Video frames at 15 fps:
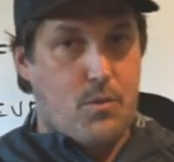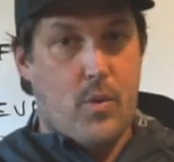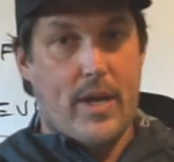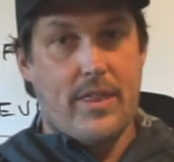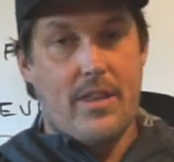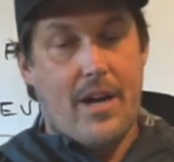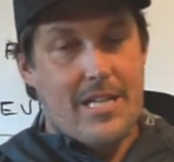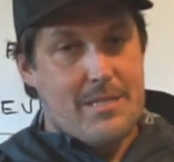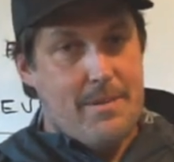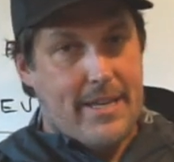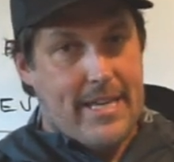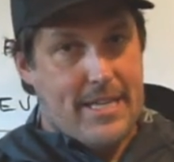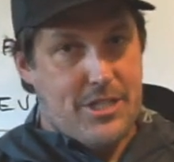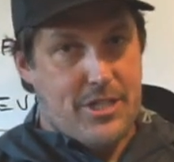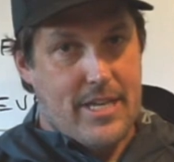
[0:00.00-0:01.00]
quick thoughts
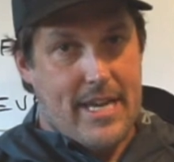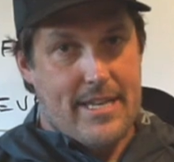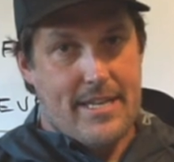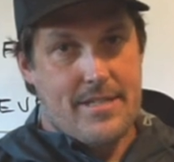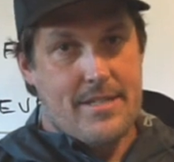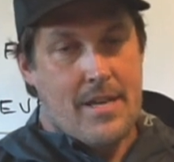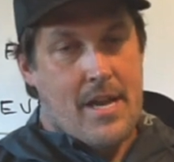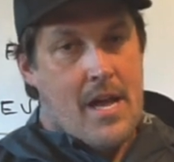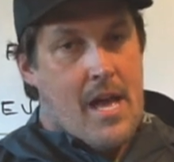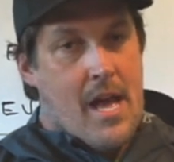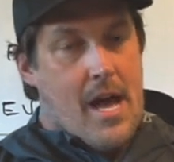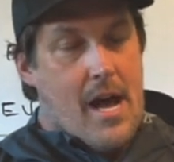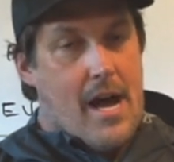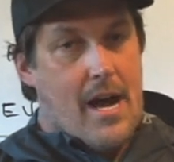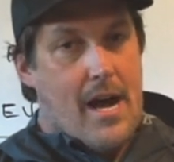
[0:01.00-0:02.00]
about catching eddies.
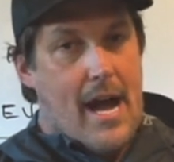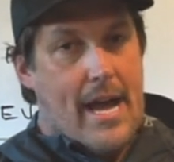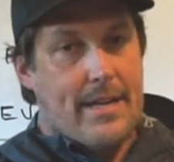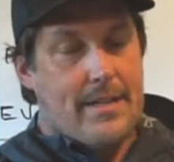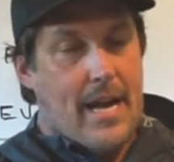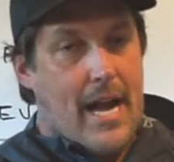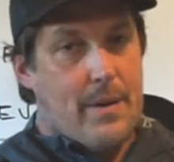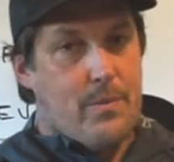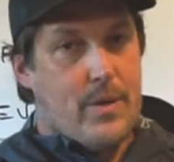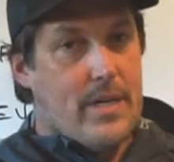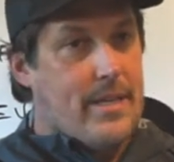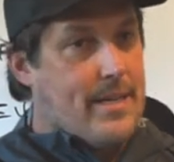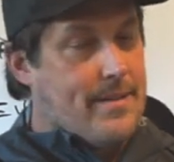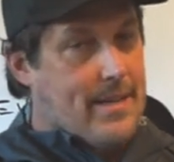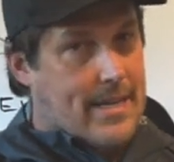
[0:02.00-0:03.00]
I
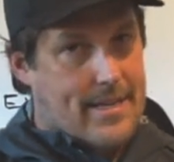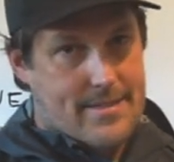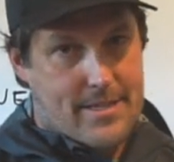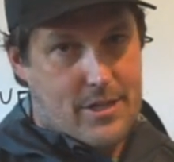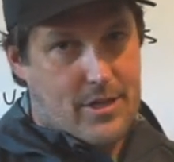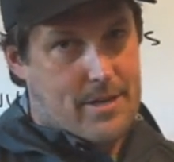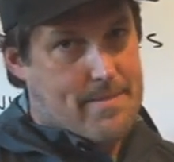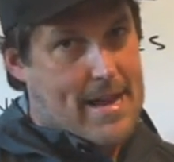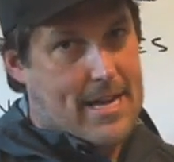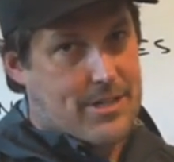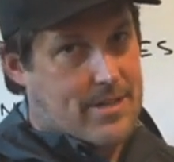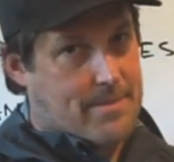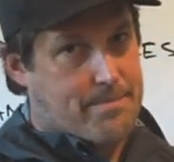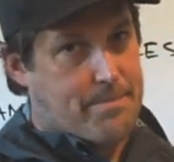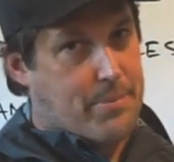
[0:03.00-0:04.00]
really, like I said, you can
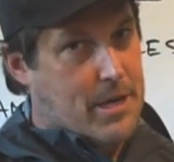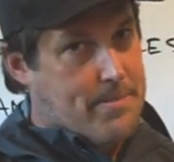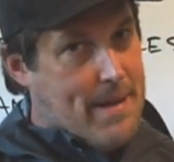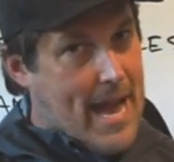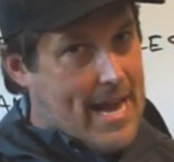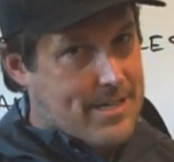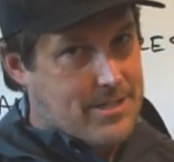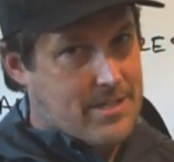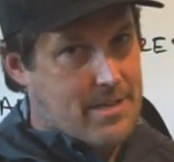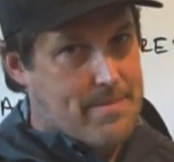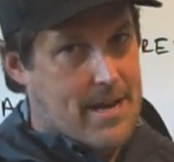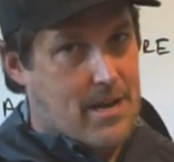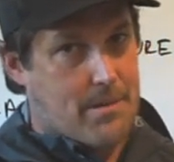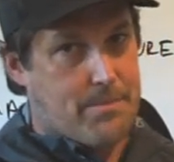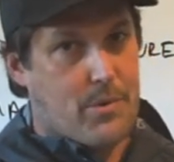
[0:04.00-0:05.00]
imagine I'm pretty passionate
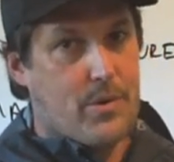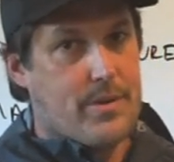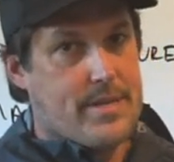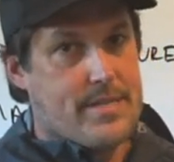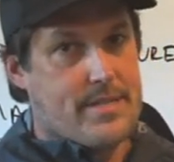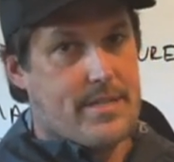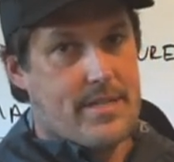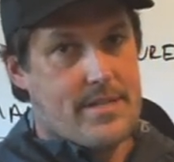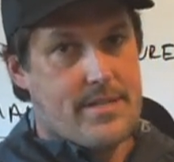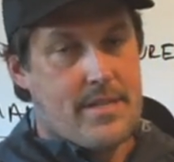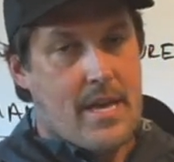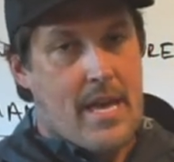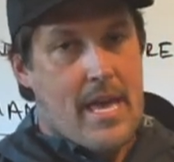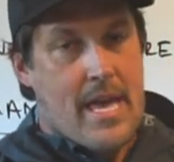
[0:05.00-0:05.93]
about how important this is,